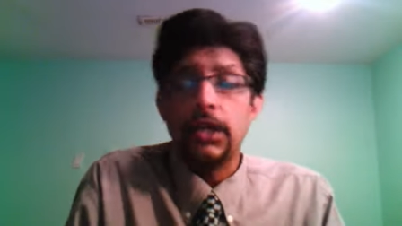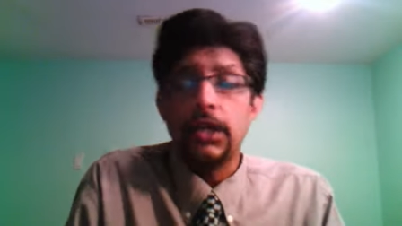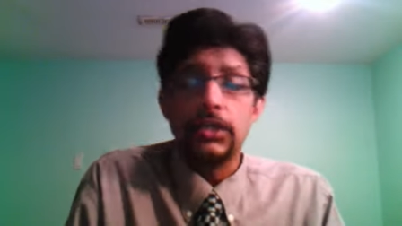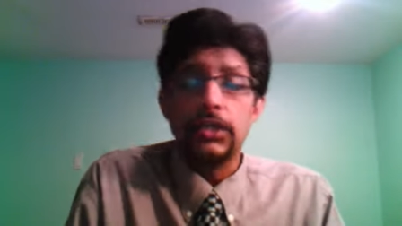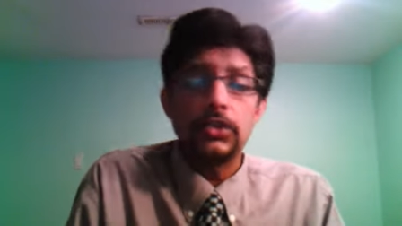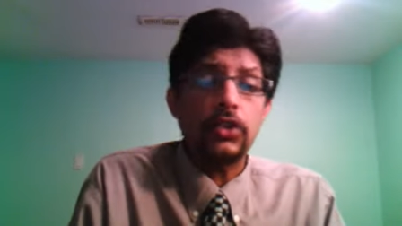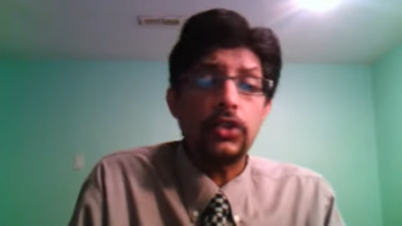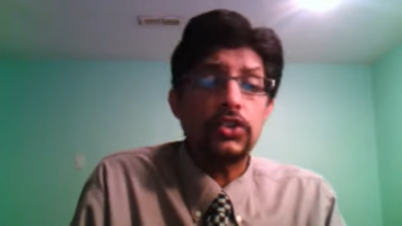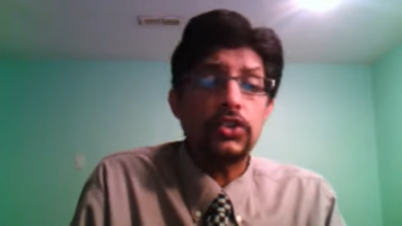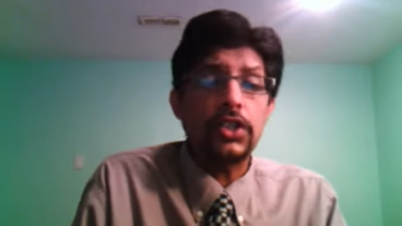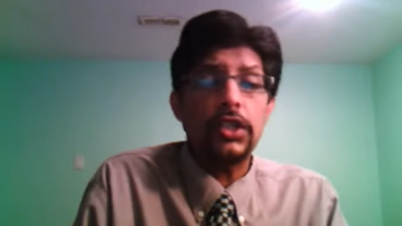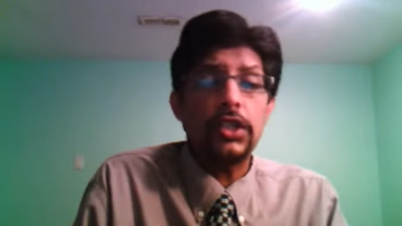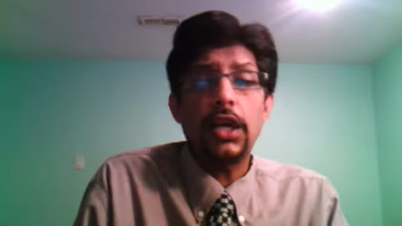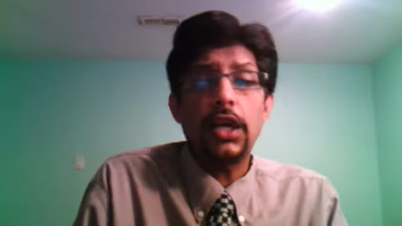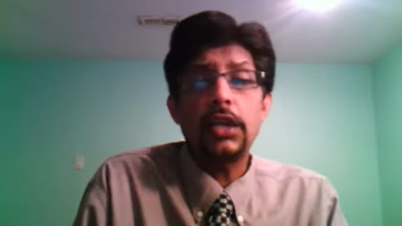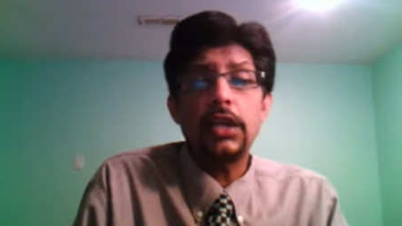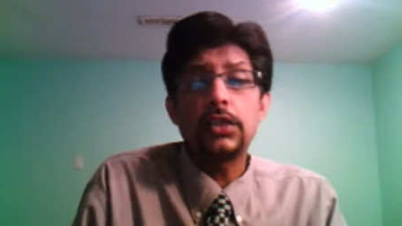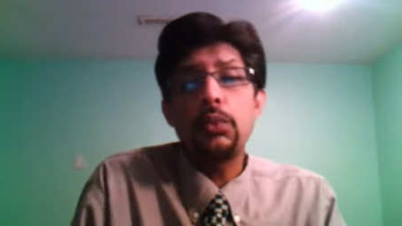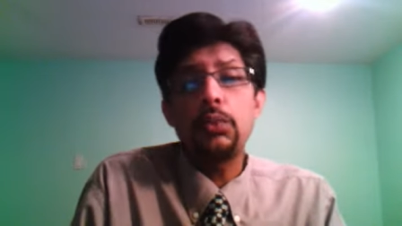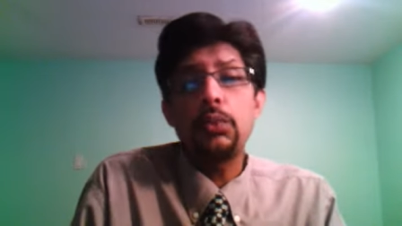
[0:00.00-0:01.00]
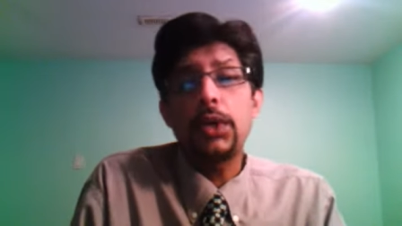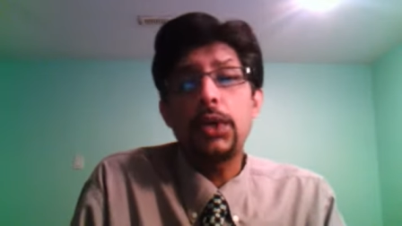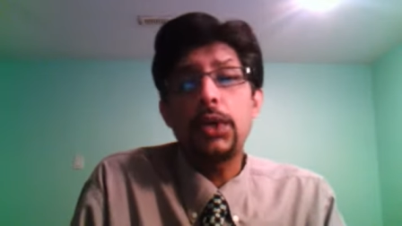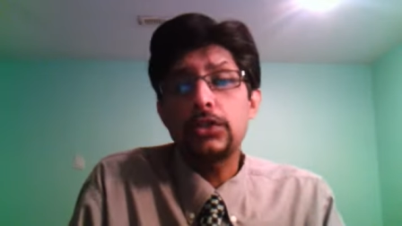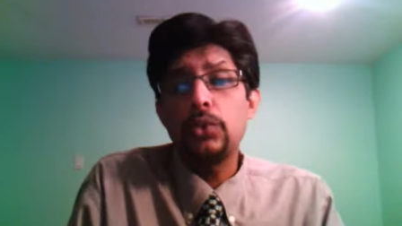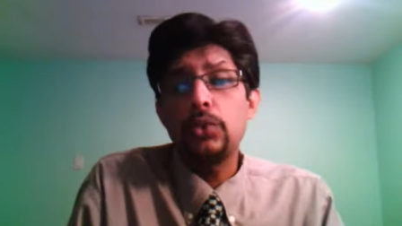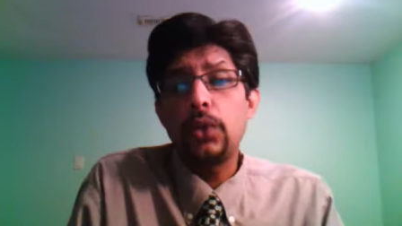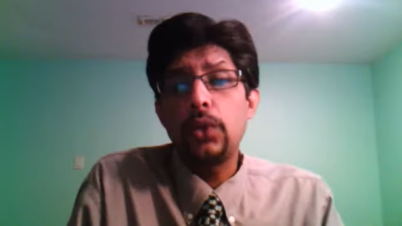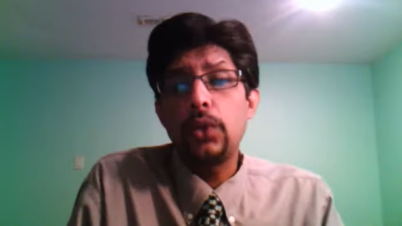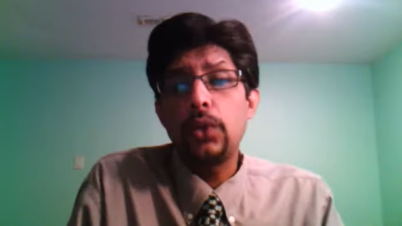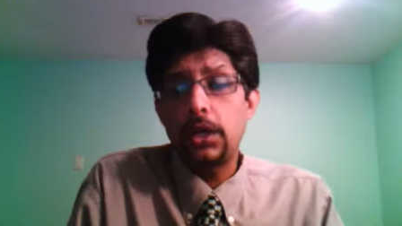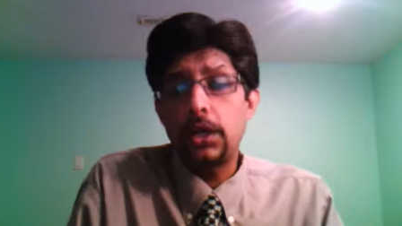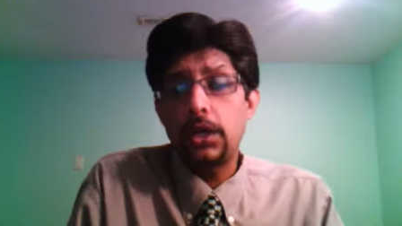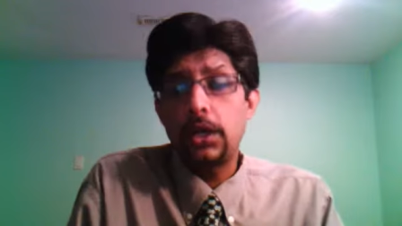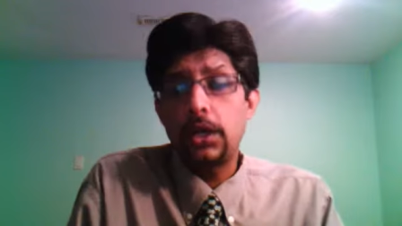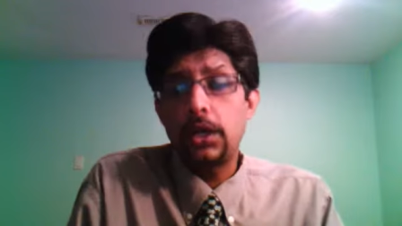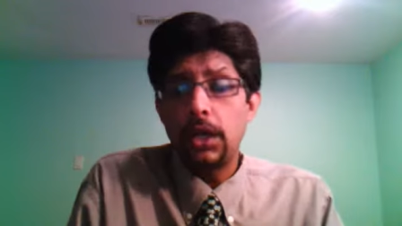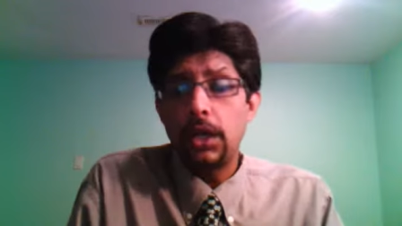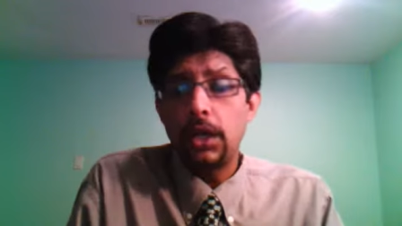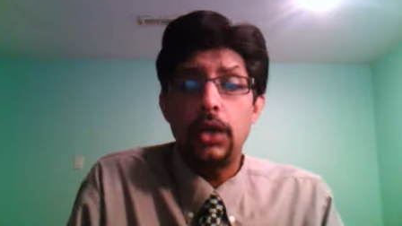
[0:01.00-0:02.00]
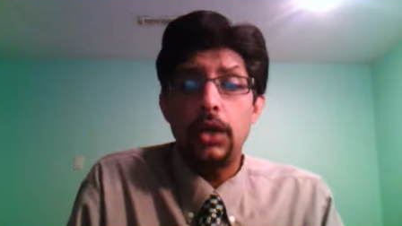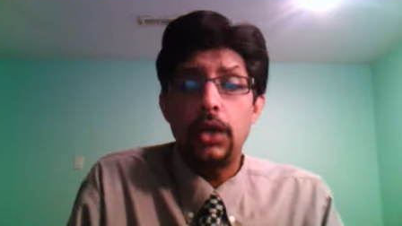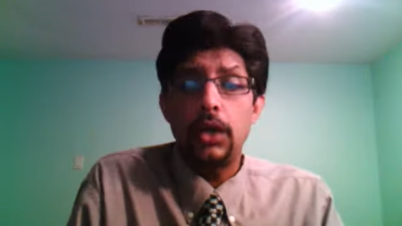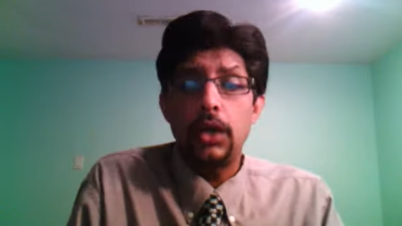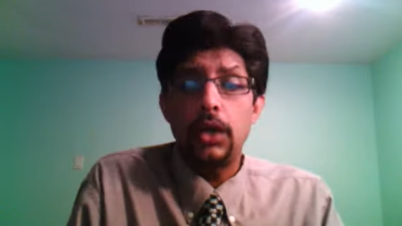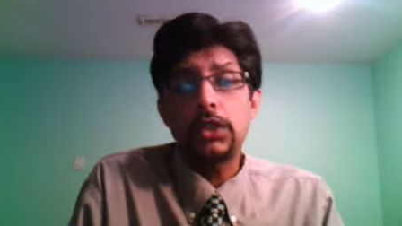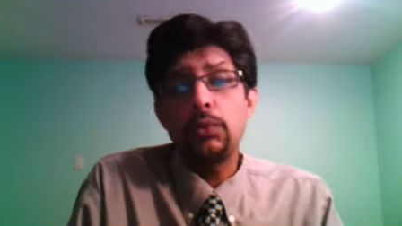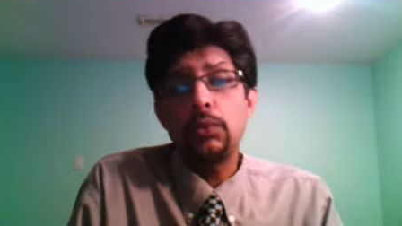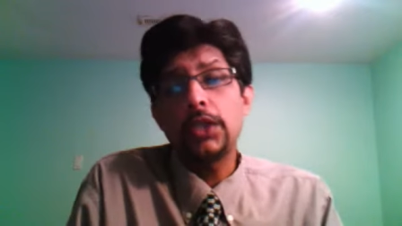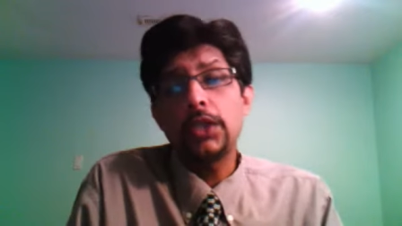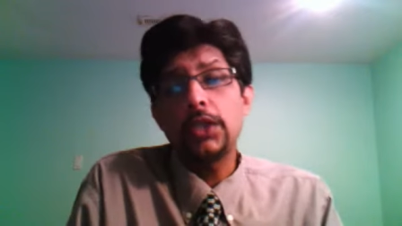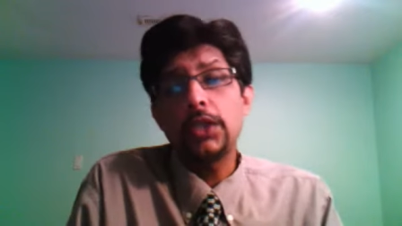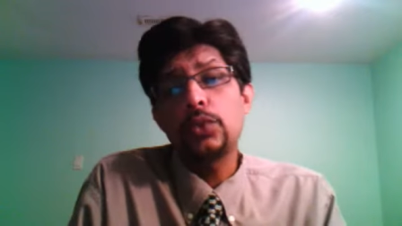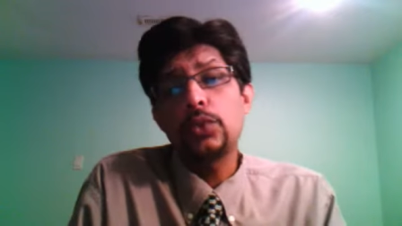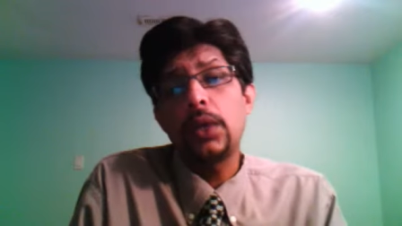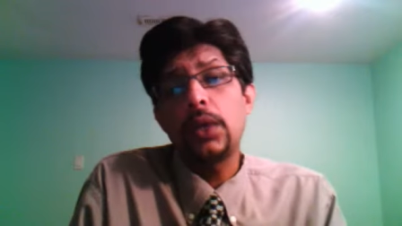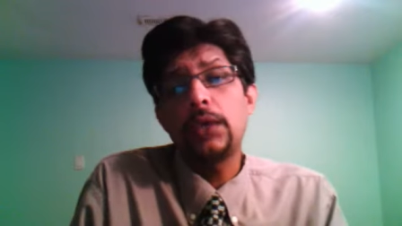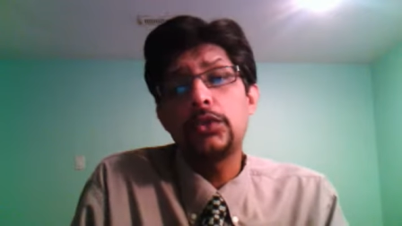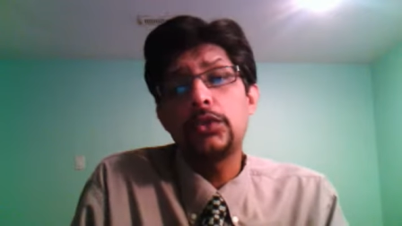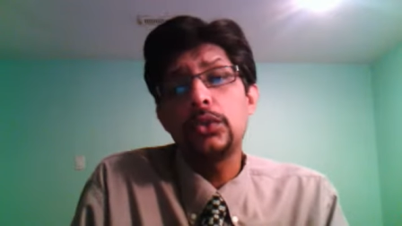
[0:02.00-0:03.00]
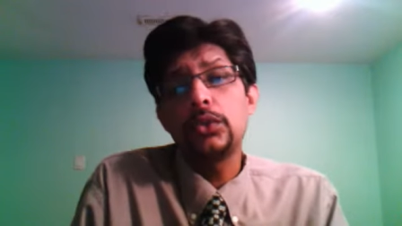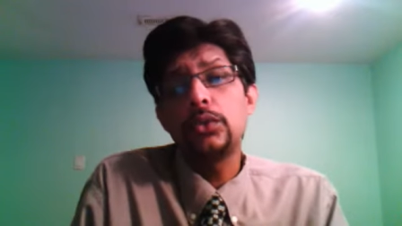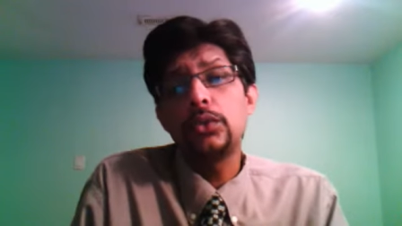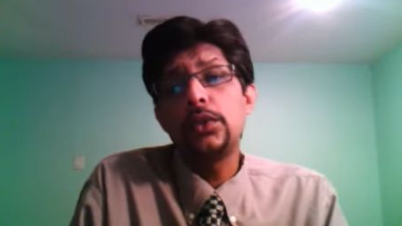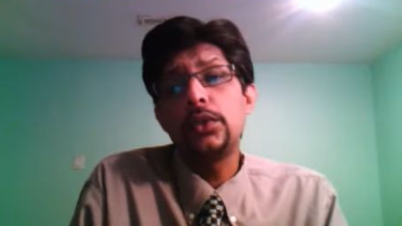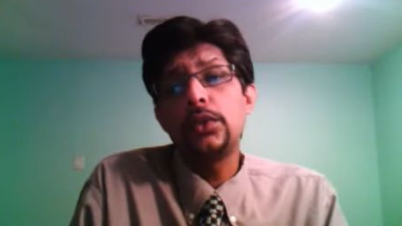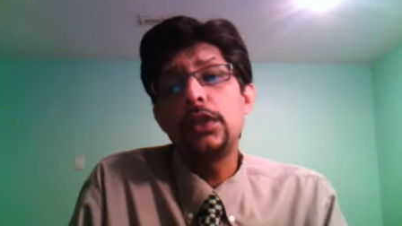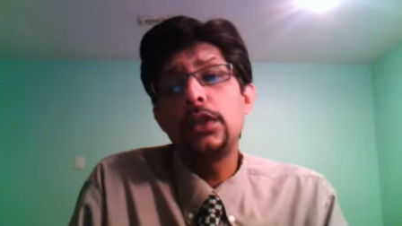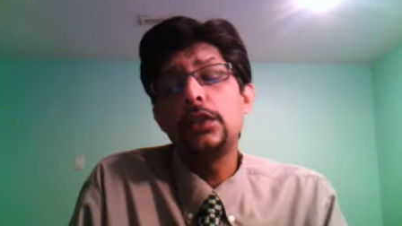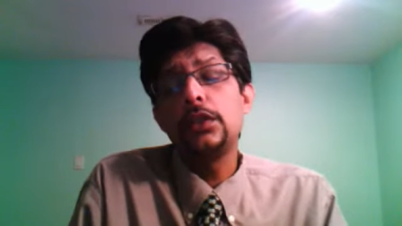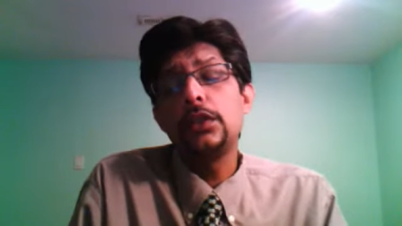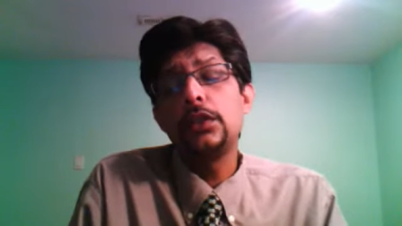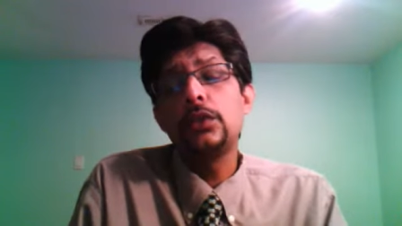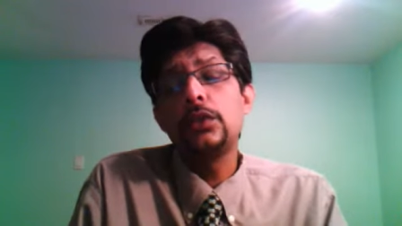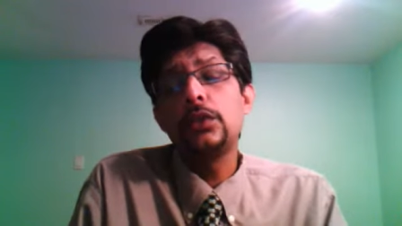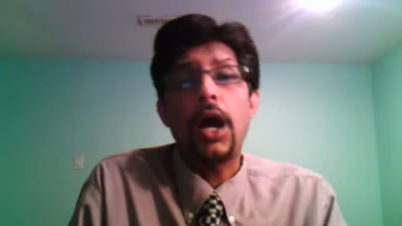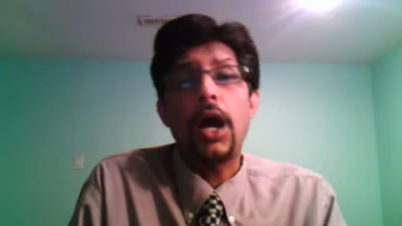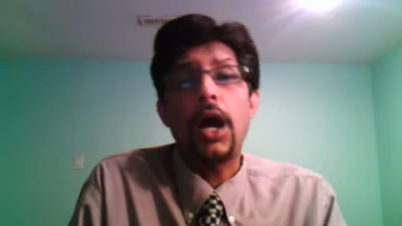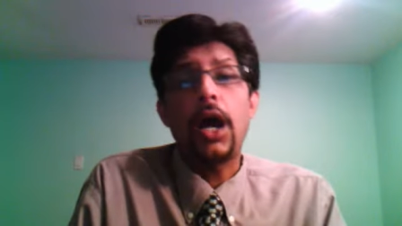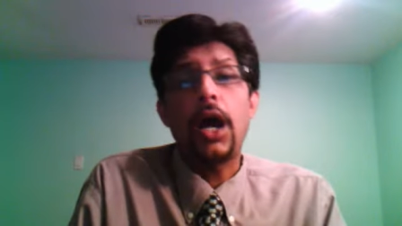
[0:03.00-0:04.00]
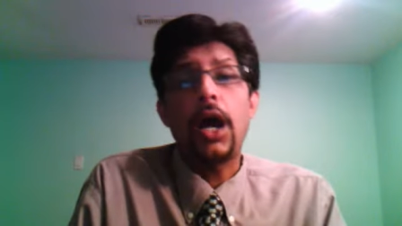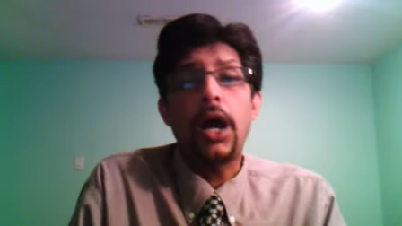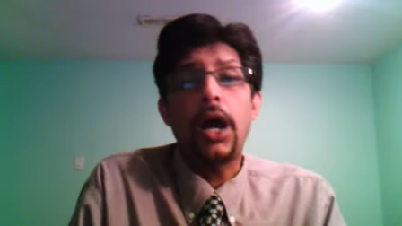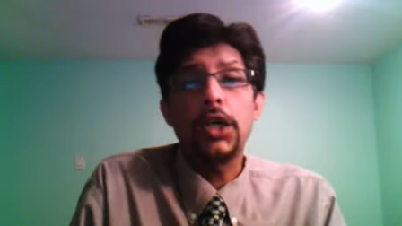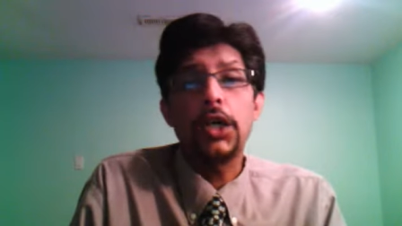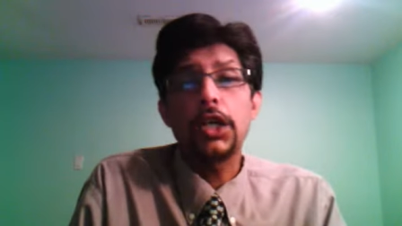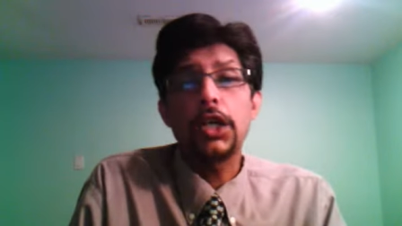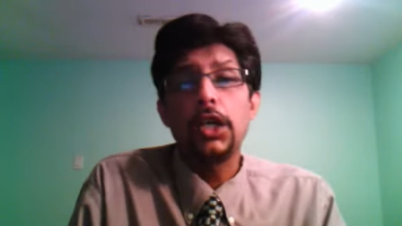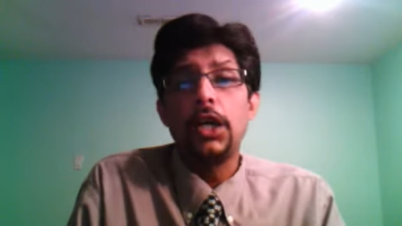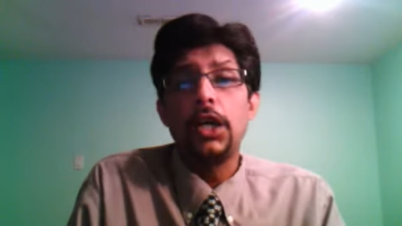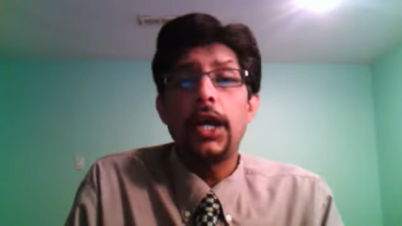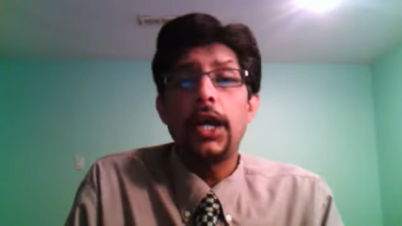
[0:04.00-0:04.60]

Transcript: So Australia are the ones who are who are the ones who have to really do the hard work,